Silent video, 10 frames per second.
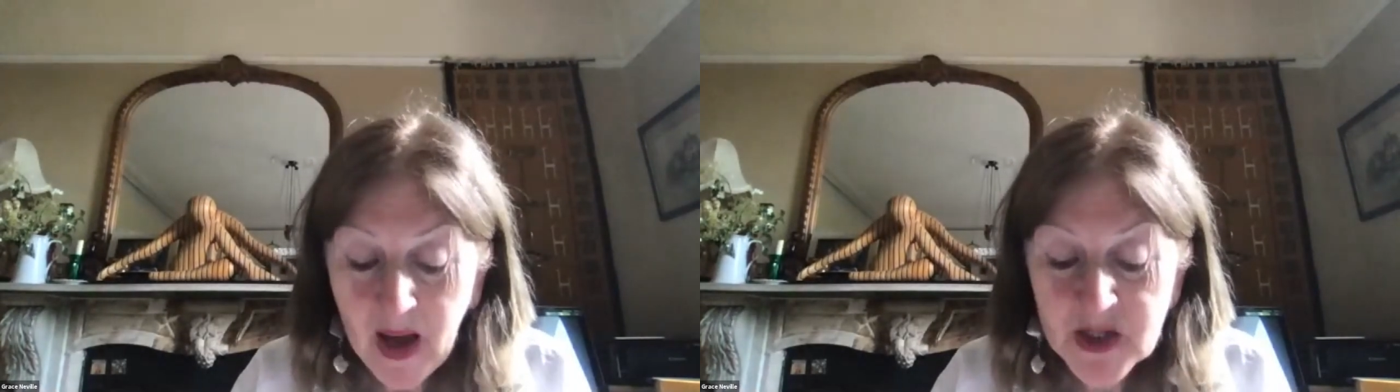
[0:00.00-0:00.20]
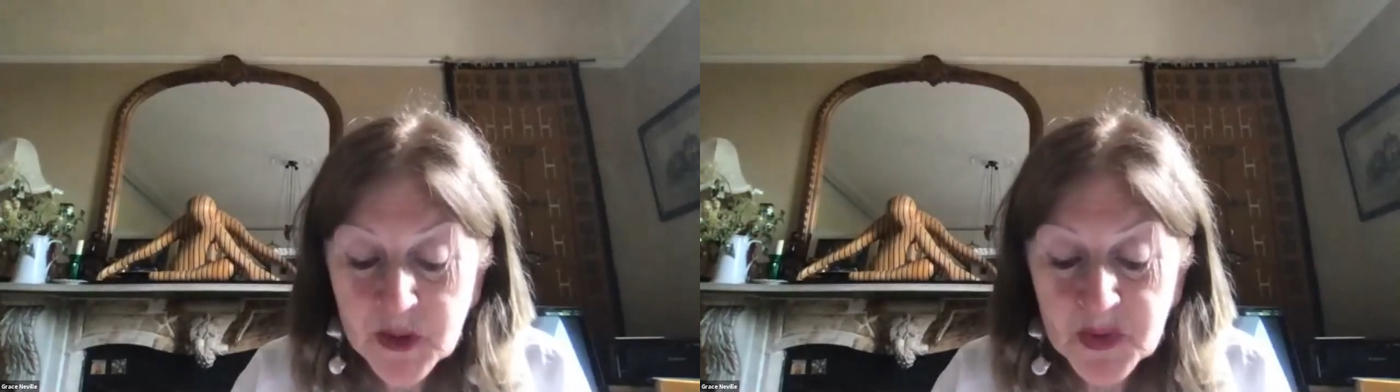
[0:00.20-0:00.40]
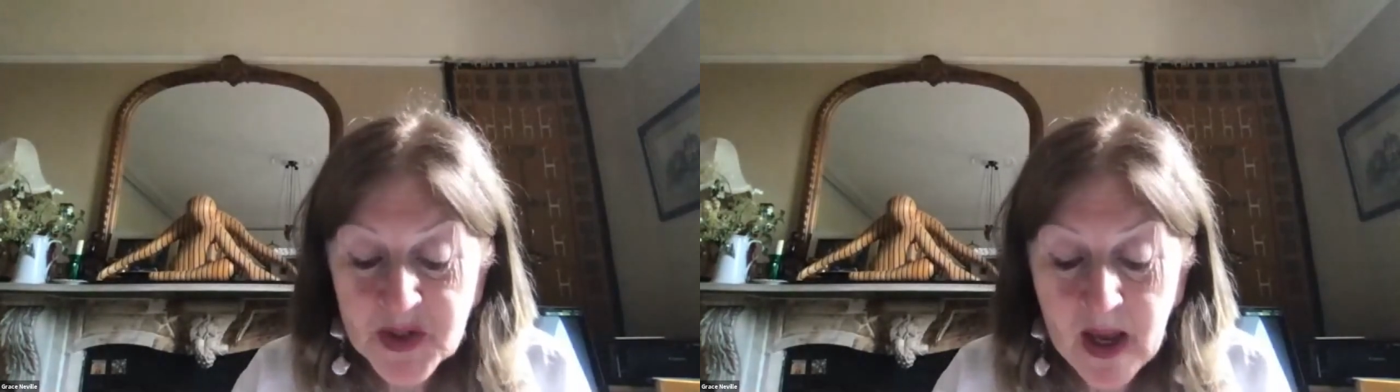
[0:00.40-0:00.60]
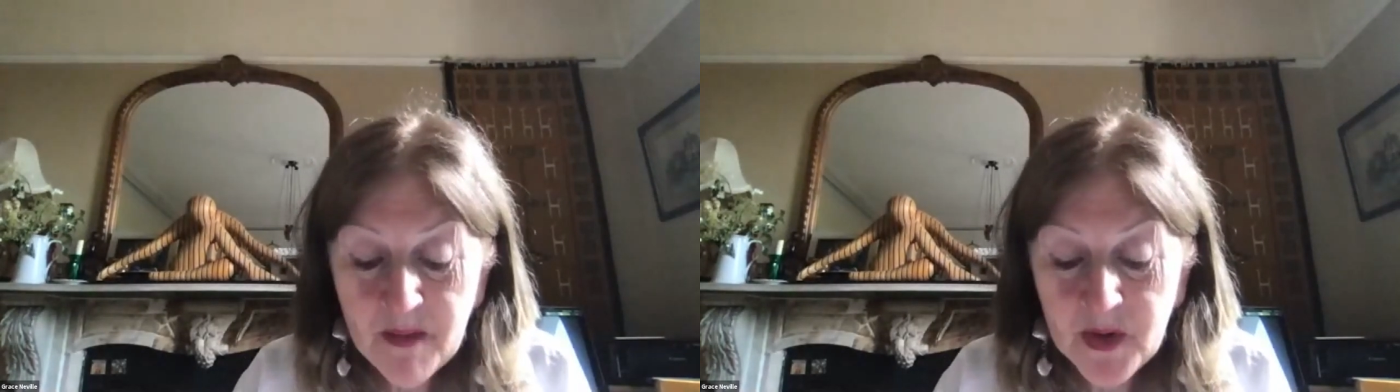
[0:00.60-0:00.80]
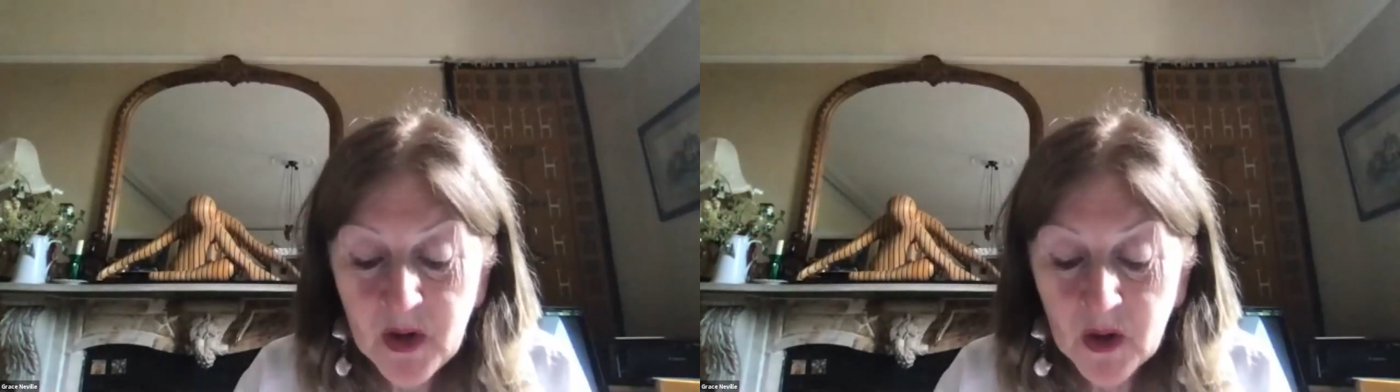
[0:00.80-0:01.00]
as was
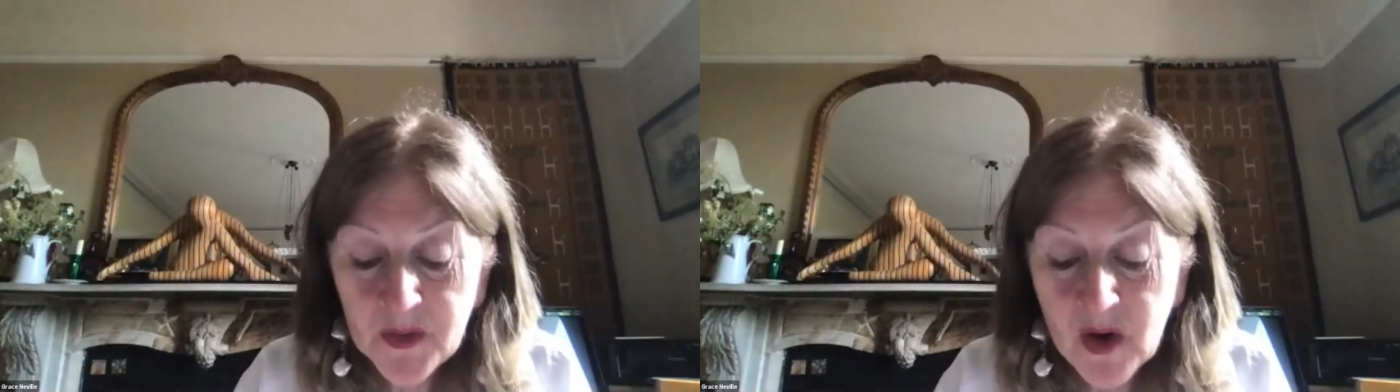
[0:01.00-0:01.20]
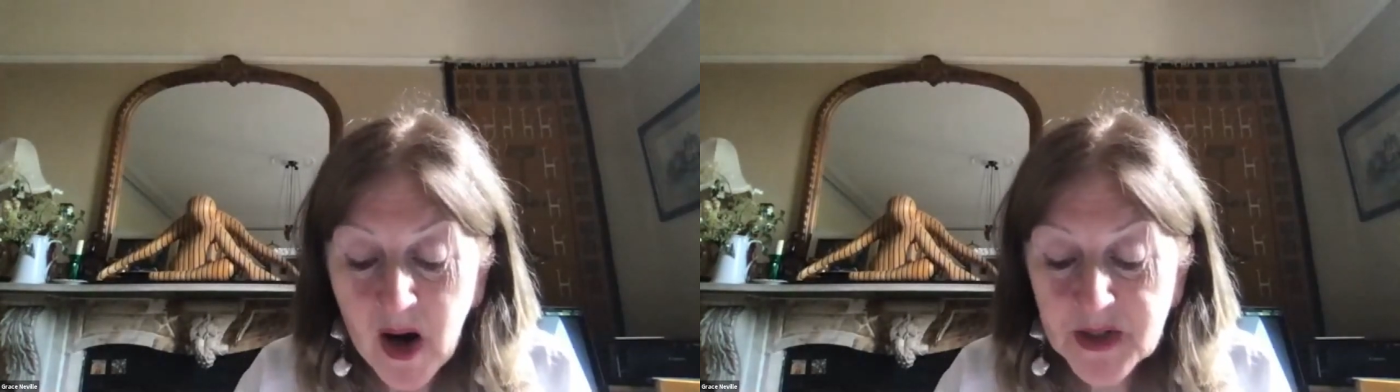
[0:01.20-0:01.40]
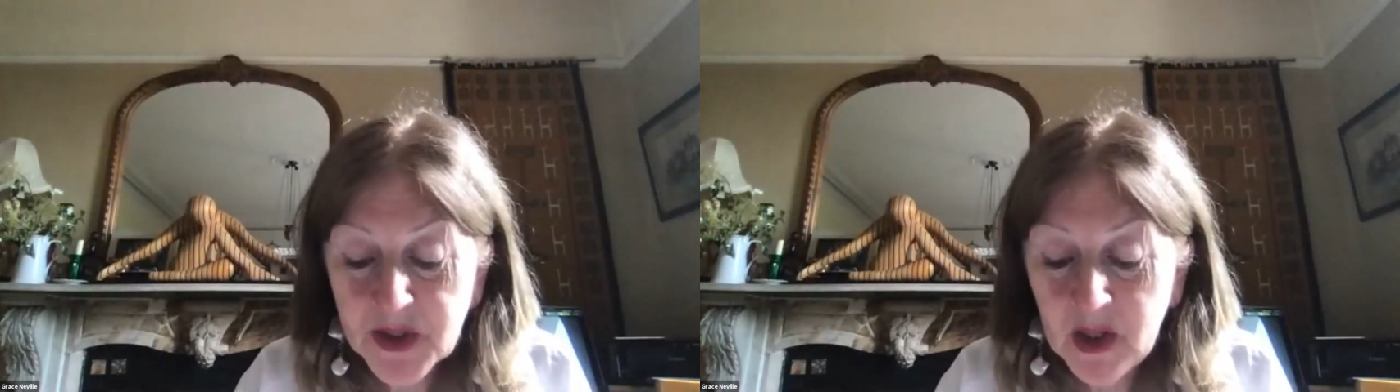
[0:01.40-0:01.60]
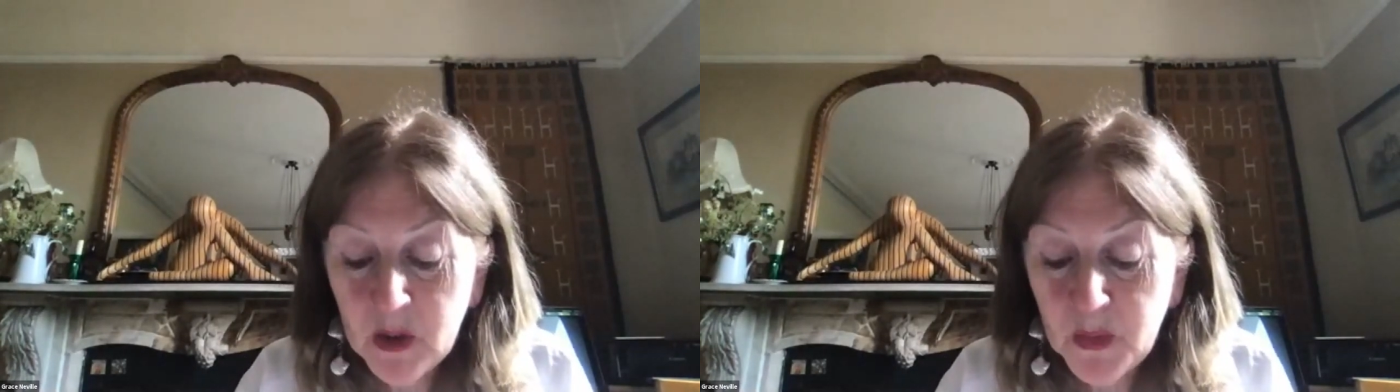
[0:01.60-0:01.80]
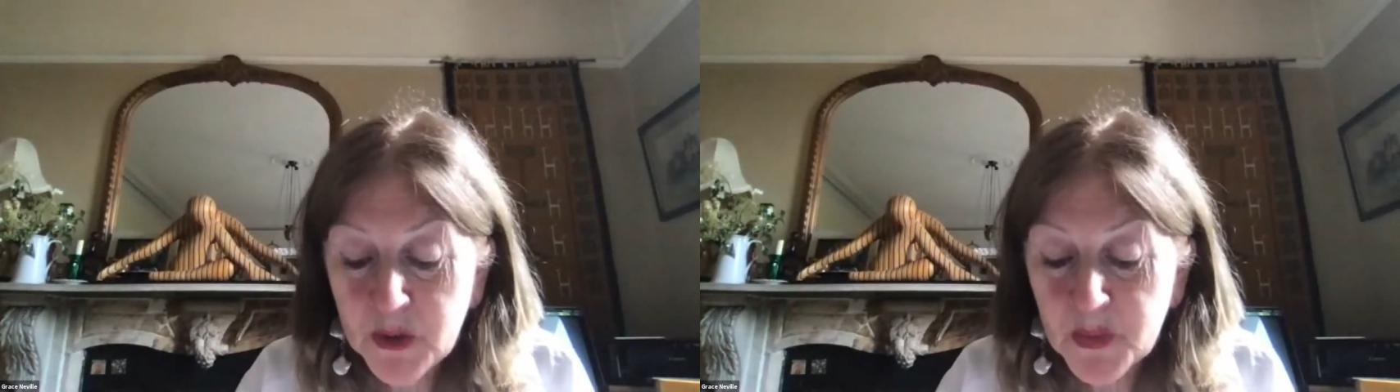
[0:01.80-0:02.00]
every other
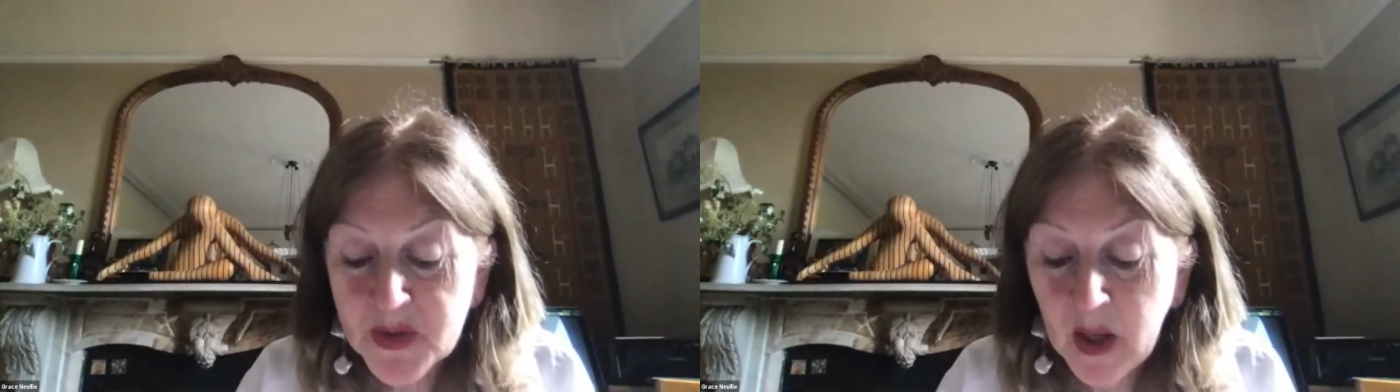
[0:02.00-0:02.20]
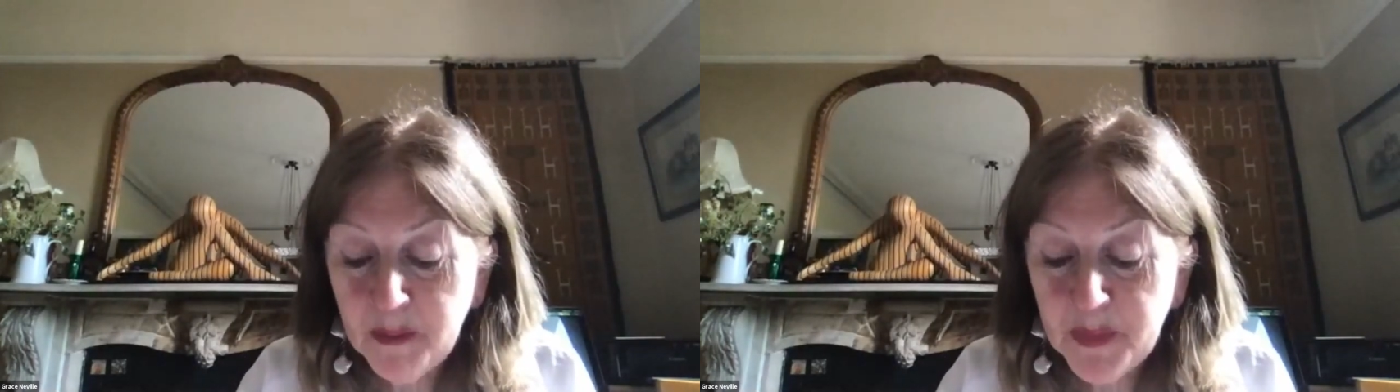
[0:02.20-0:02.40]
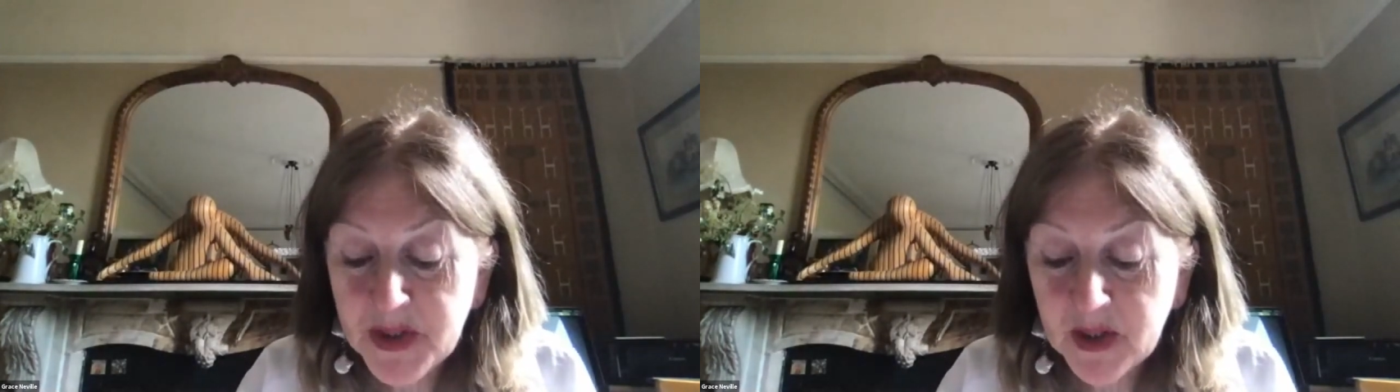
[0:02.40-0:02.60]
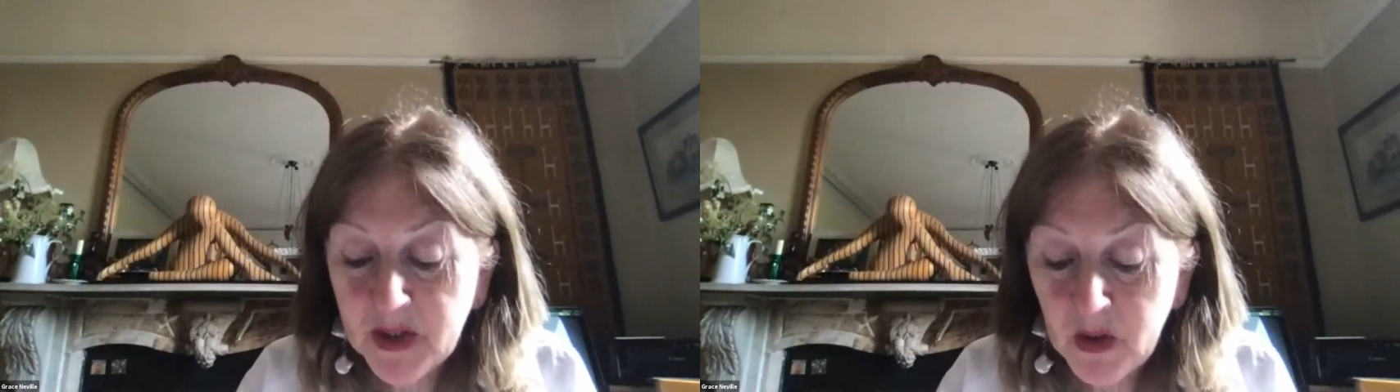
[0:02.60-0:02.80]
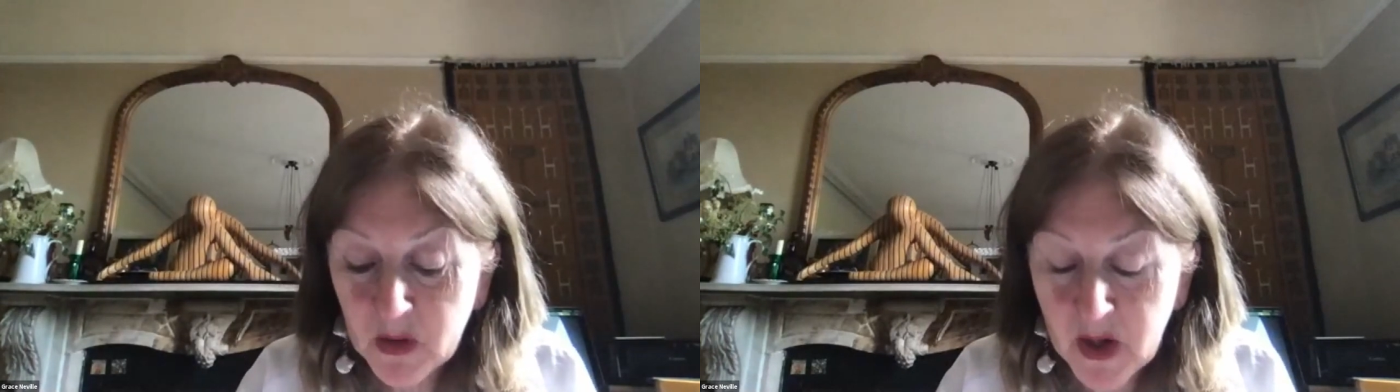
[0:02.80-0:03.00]
article which was not
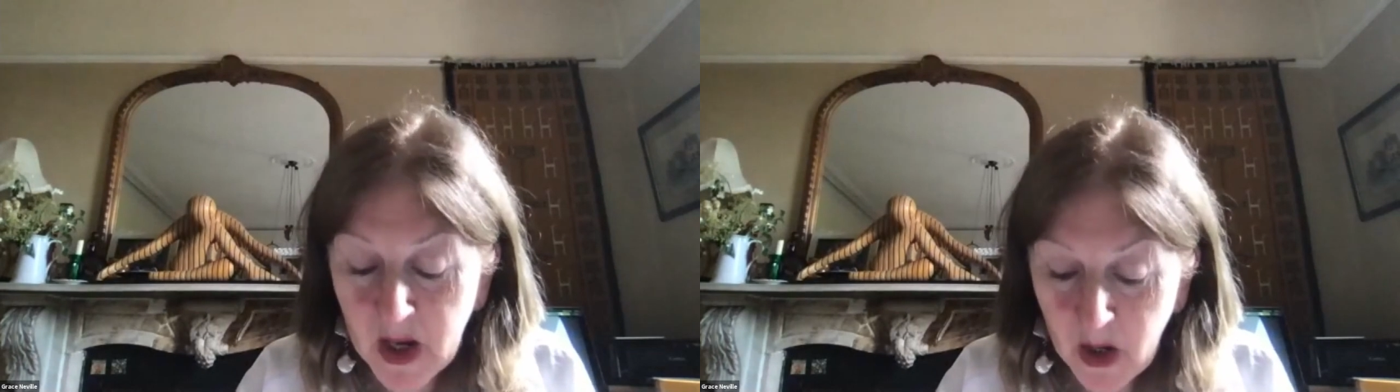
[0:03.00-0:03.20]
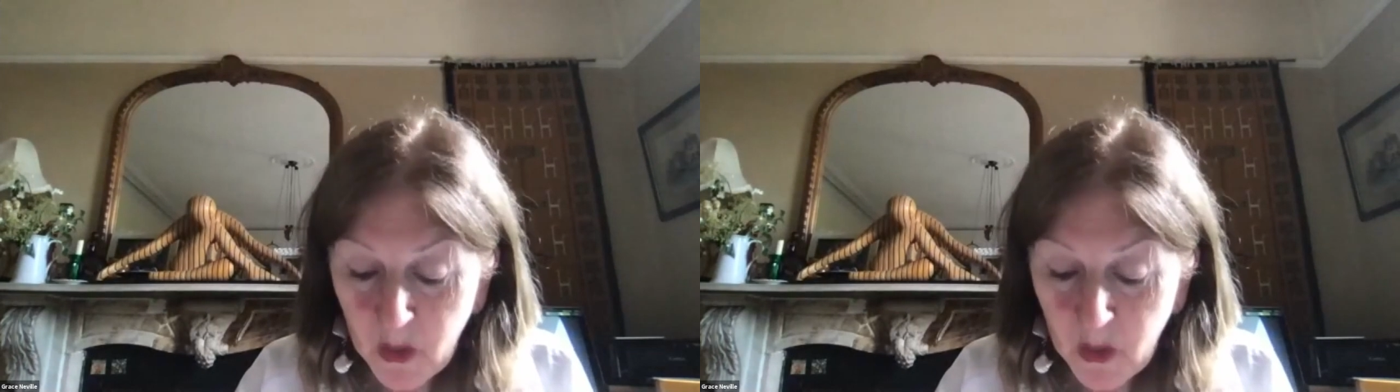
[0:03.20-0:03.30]
particular,